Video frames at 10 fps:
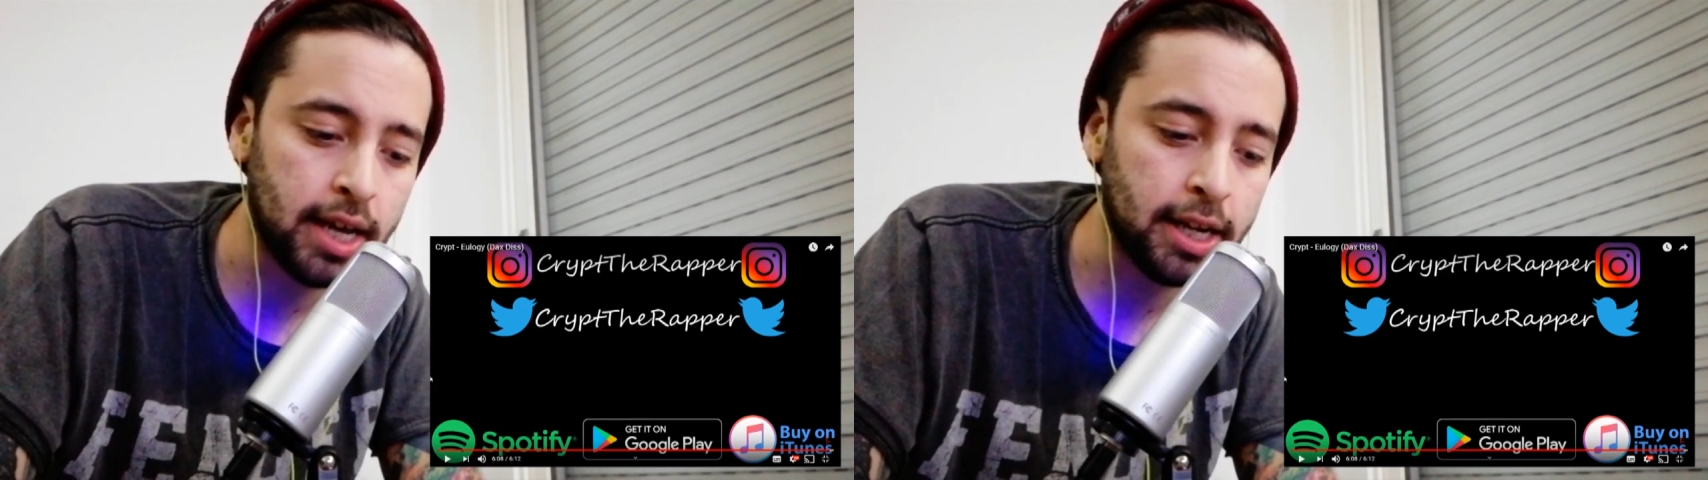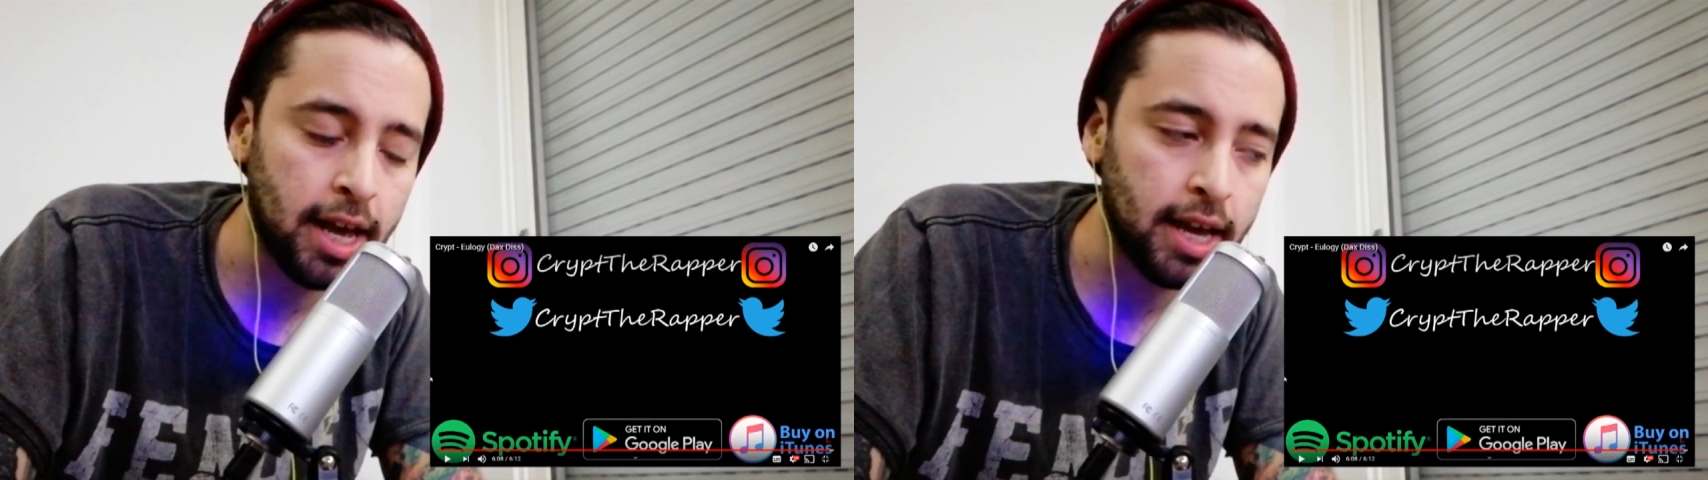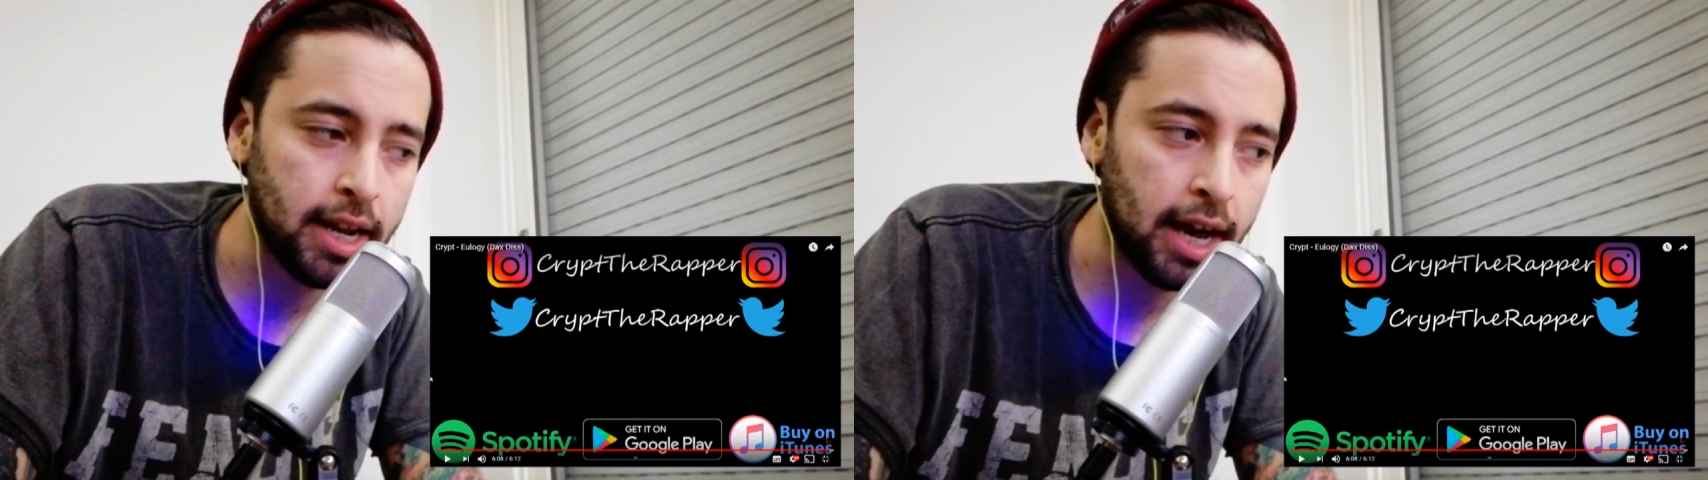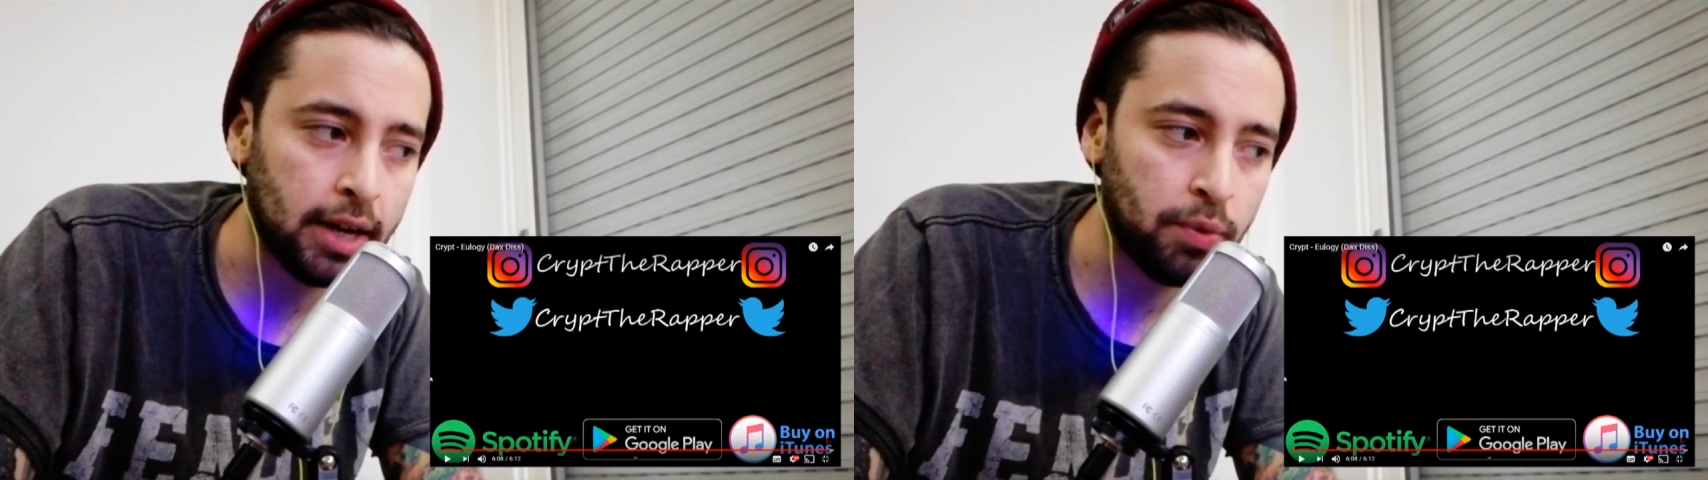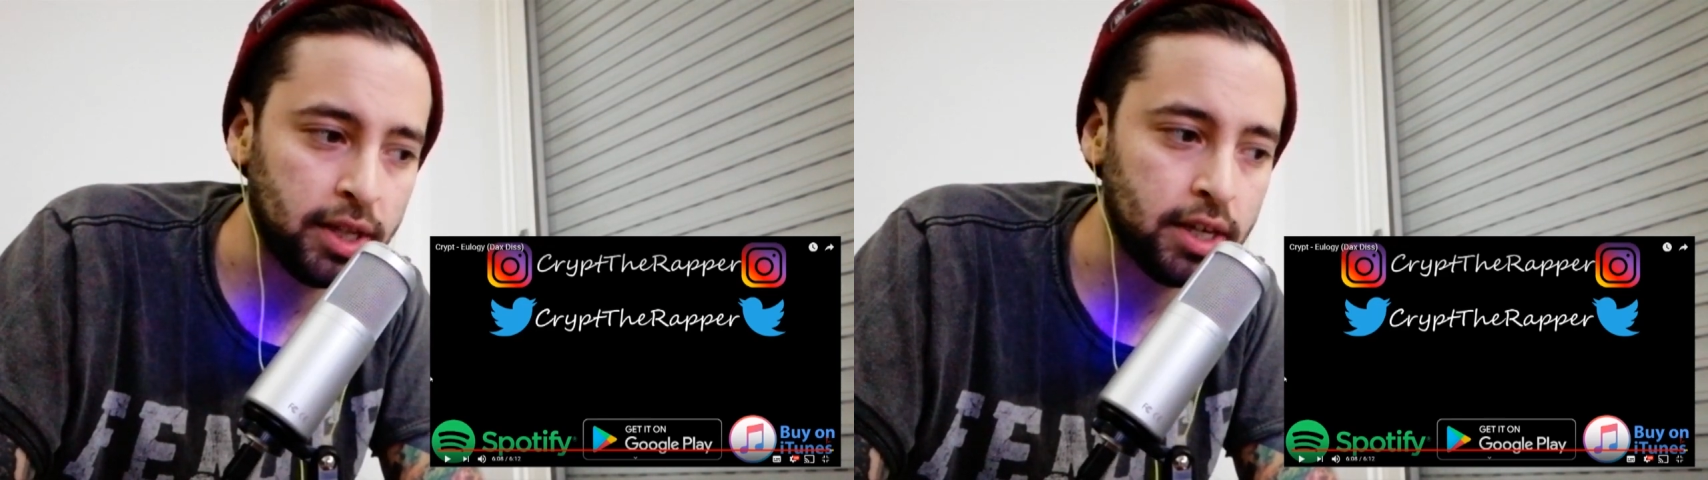And
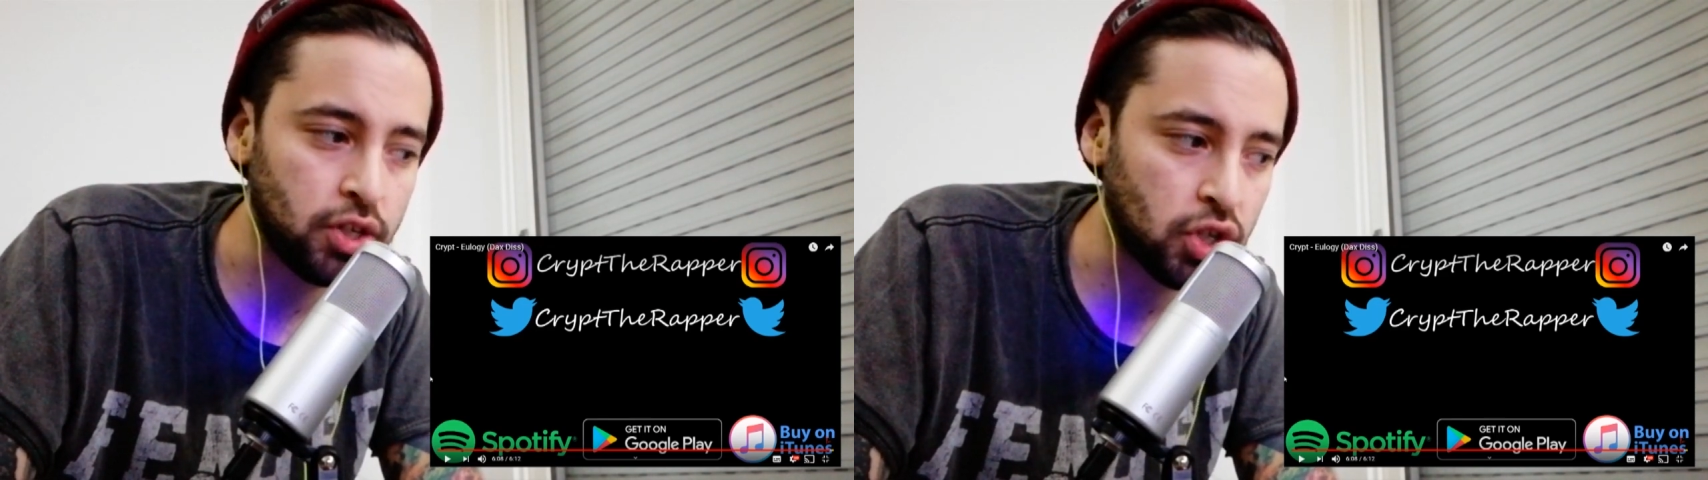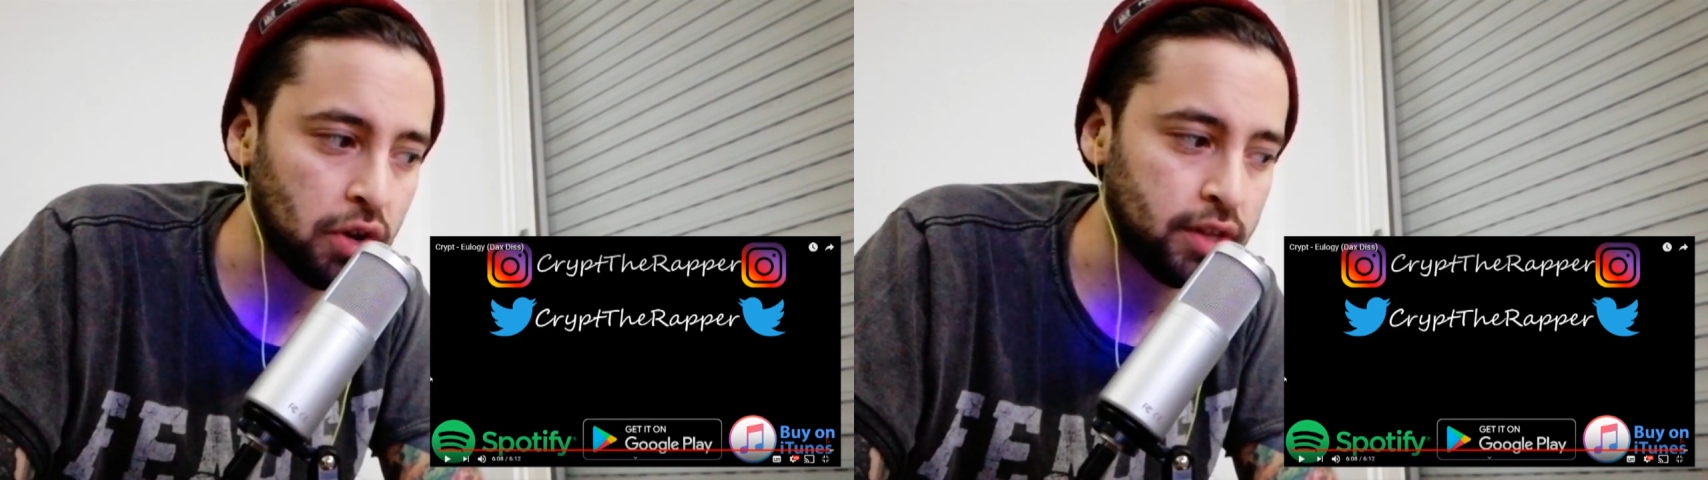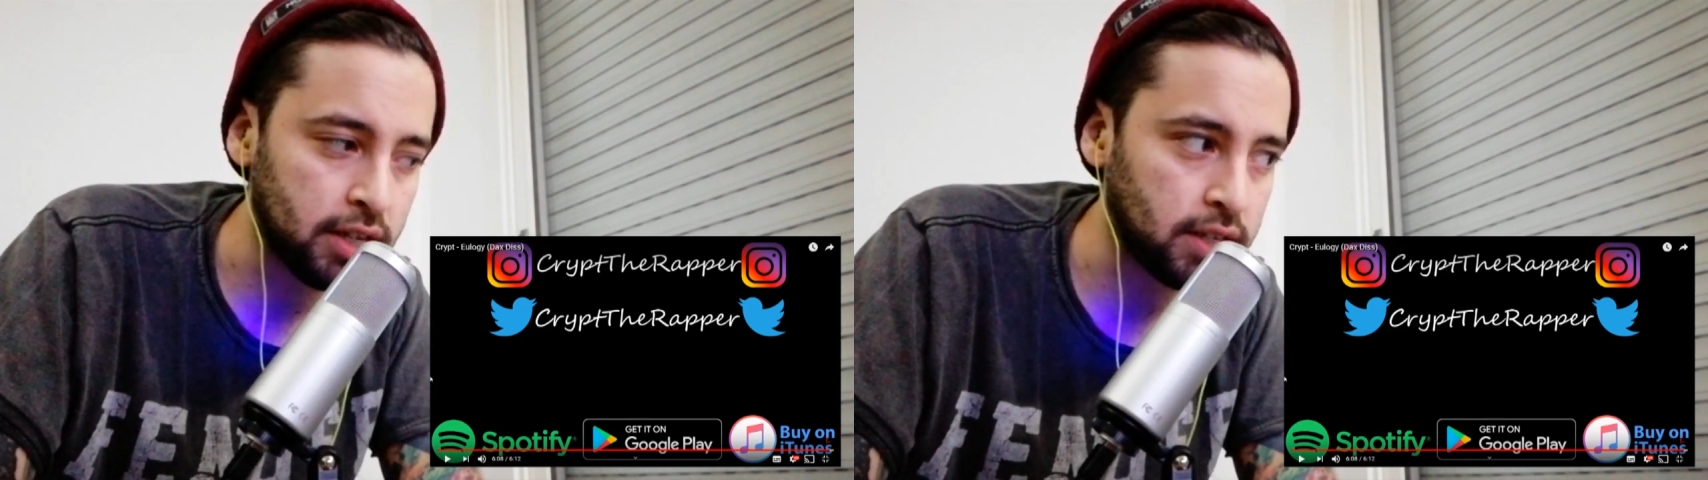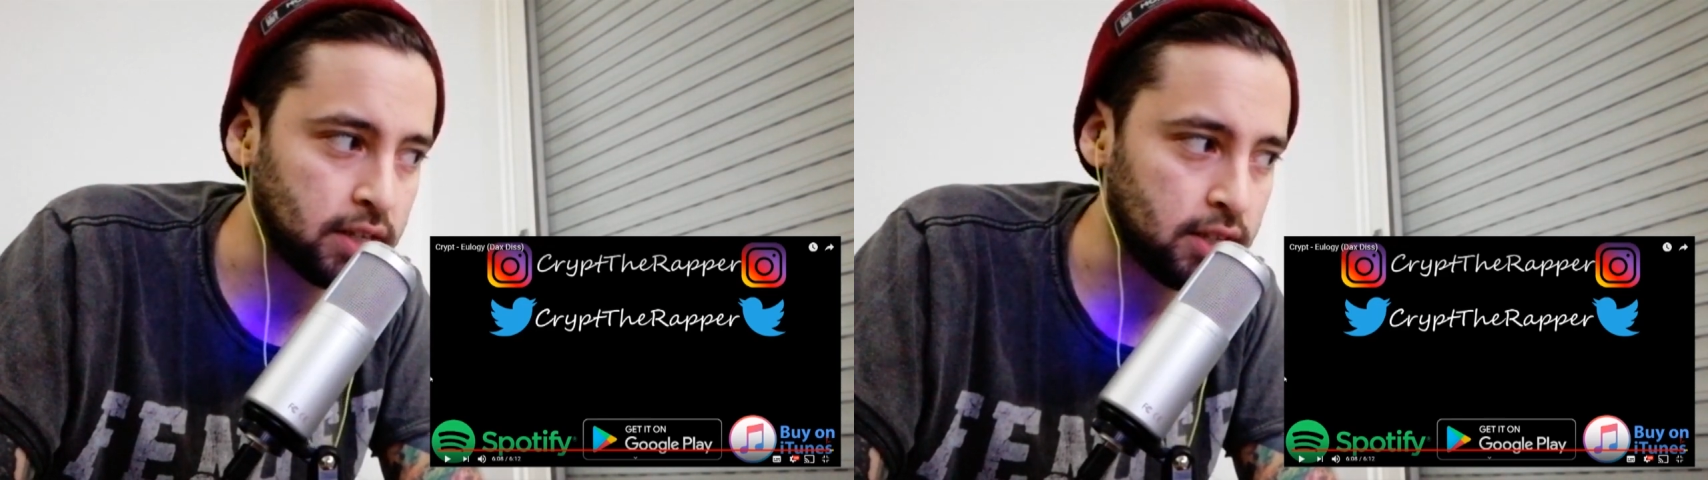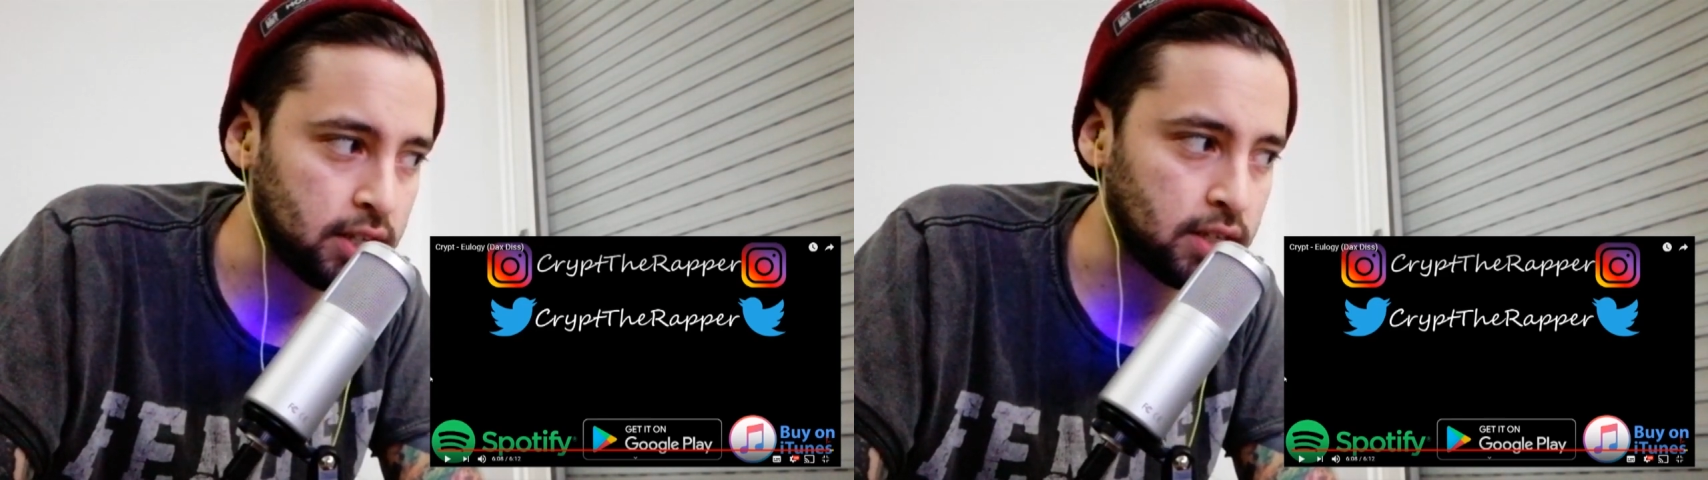I really enjoy
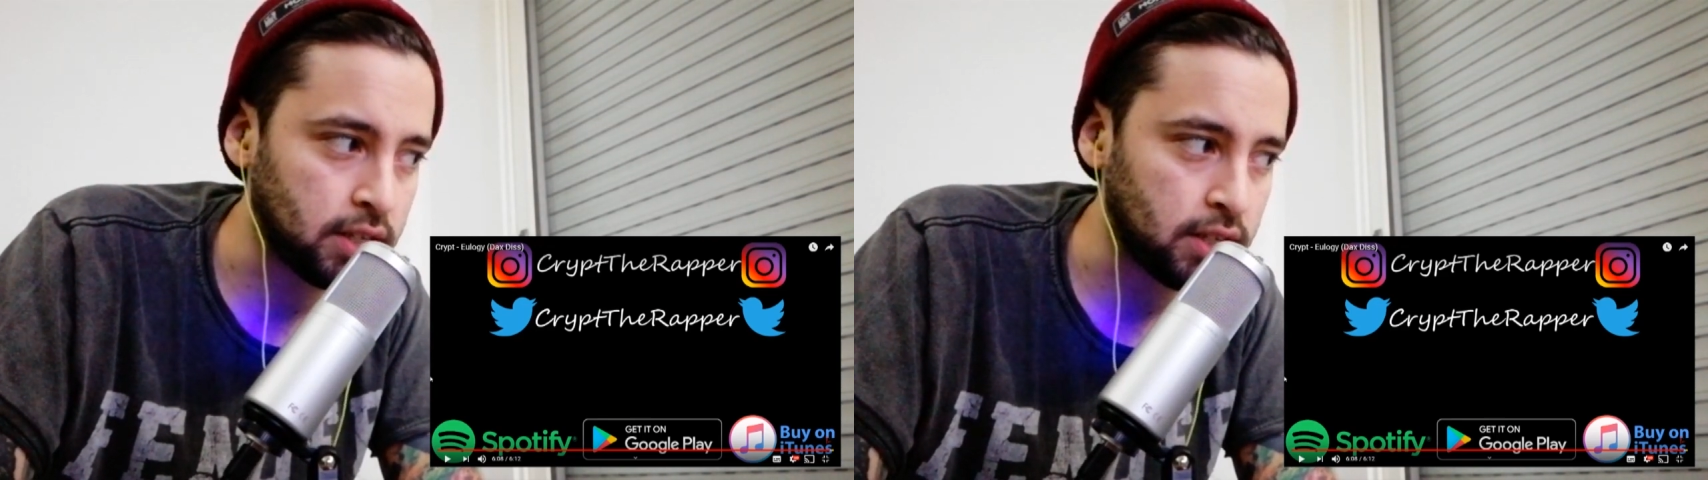this